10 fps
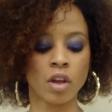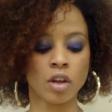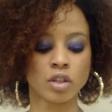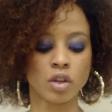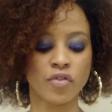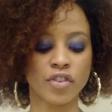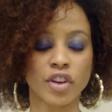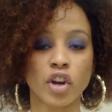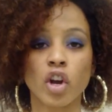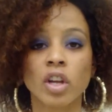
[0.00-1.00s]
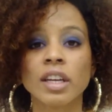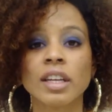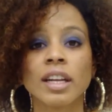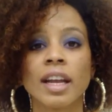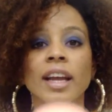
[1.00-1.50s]
So for the curling
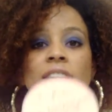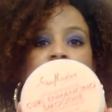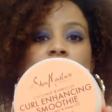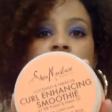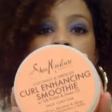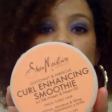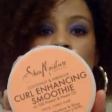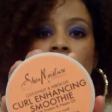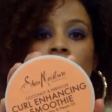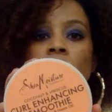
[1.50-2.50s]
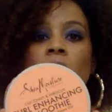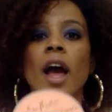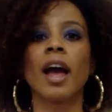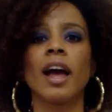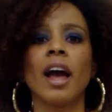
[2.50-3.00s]
enhancing smoothie,
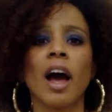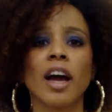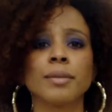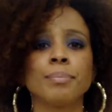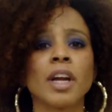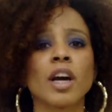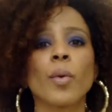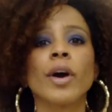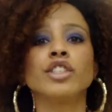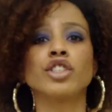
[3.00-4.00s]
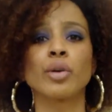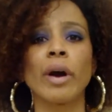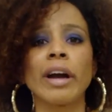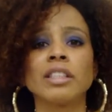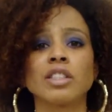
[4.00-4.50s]
I'm not quite sure
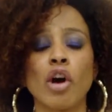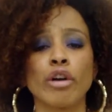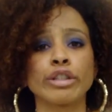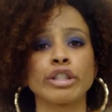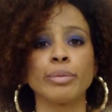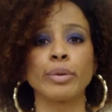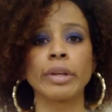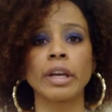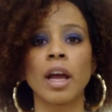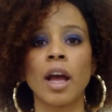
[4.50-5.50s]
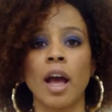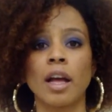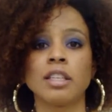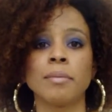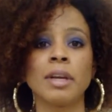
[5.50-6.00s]
why it's called a smoothie.
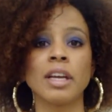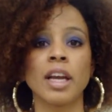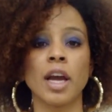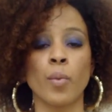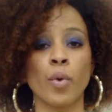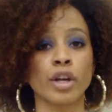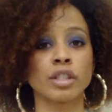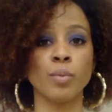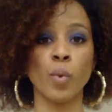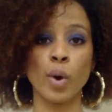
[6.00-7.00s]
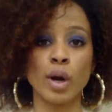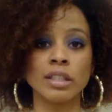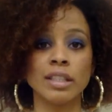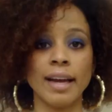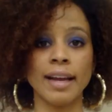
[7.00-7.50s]
To me, it works
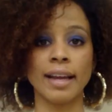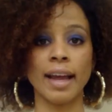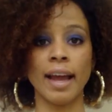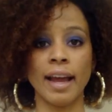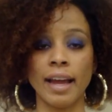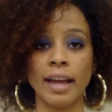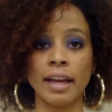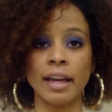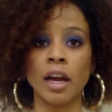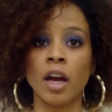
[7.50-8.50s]
more like a